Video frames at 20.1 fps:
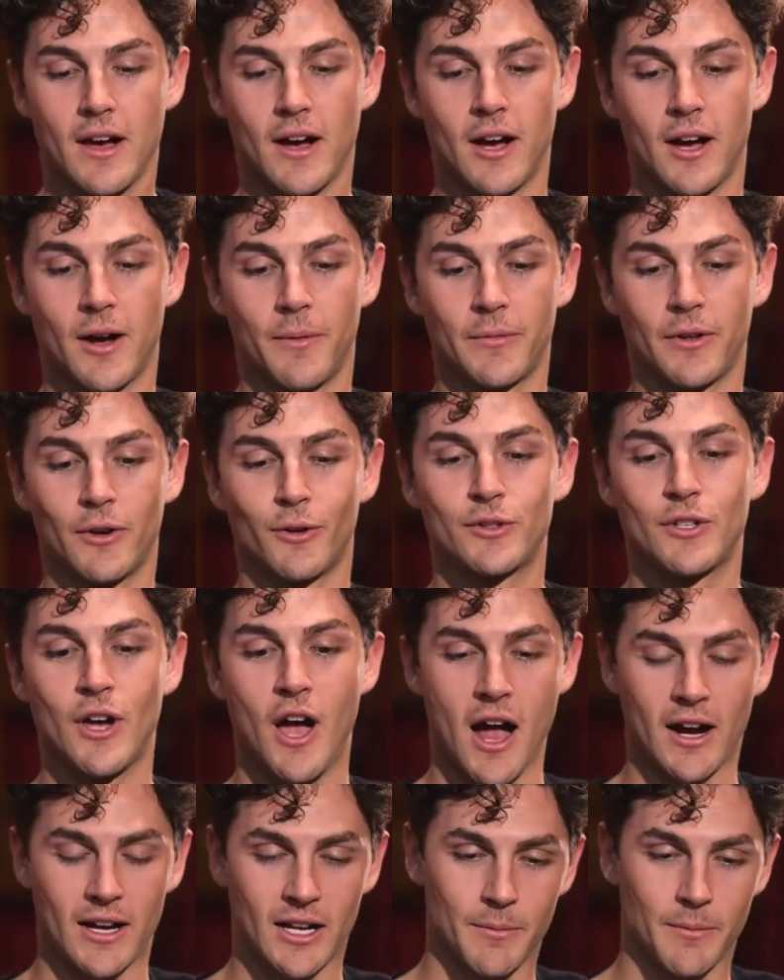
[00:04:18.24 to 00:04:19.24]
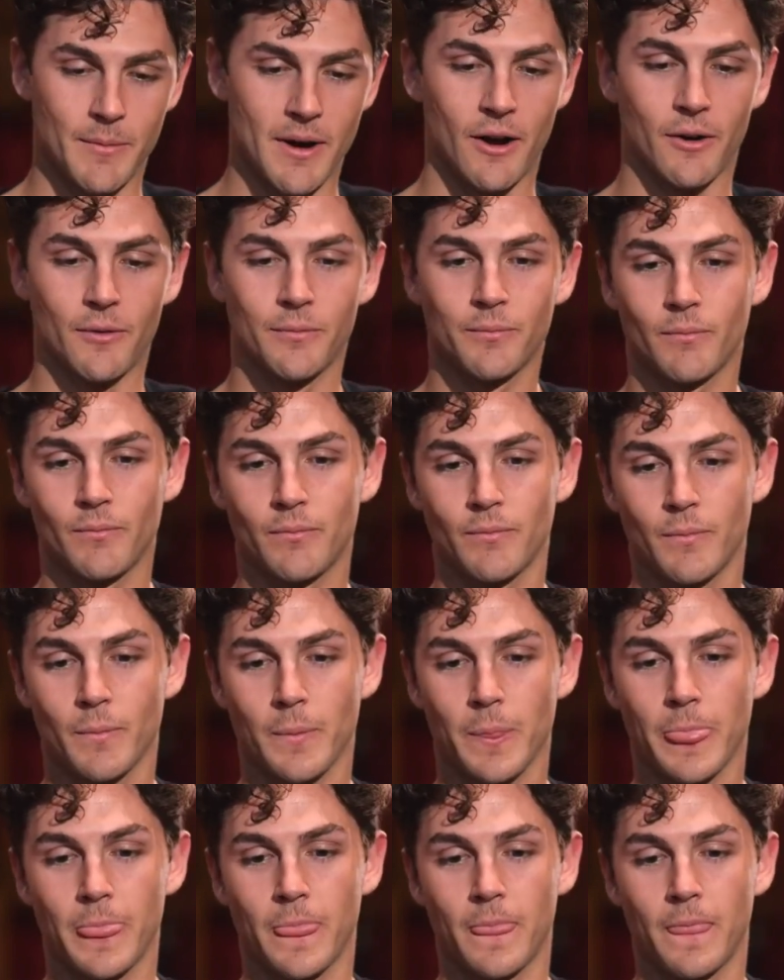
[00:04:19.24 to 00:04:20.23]
And, talking about
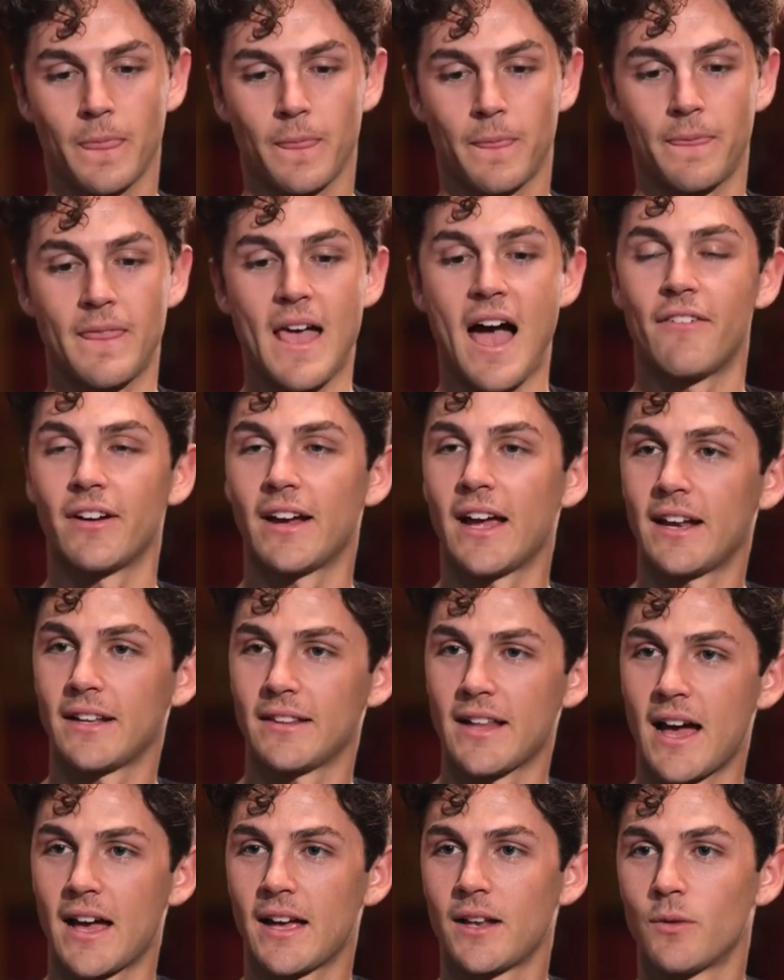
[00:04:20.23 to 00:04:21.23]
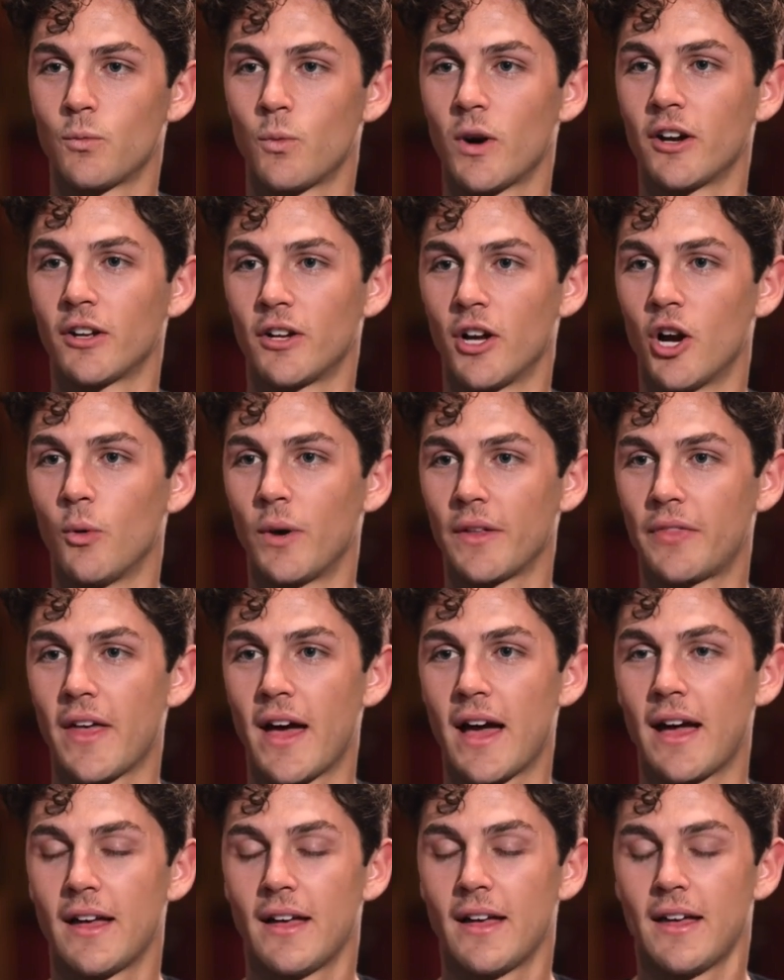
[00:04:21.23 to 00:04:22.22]
navigating that and where to go with
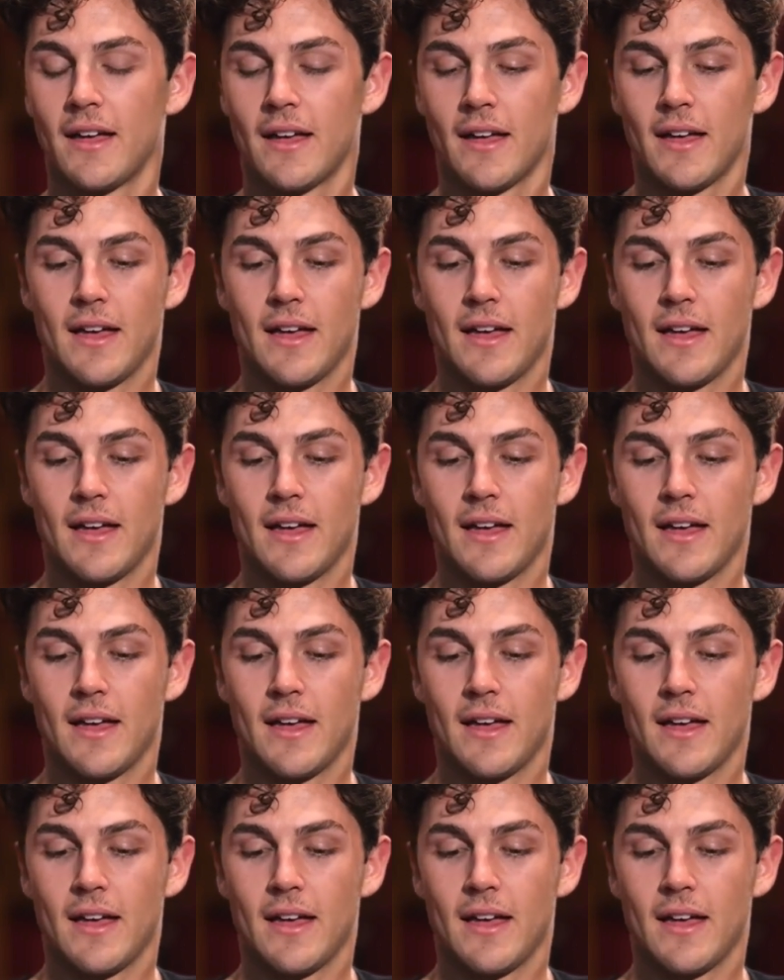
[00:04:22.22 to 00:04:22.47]
that.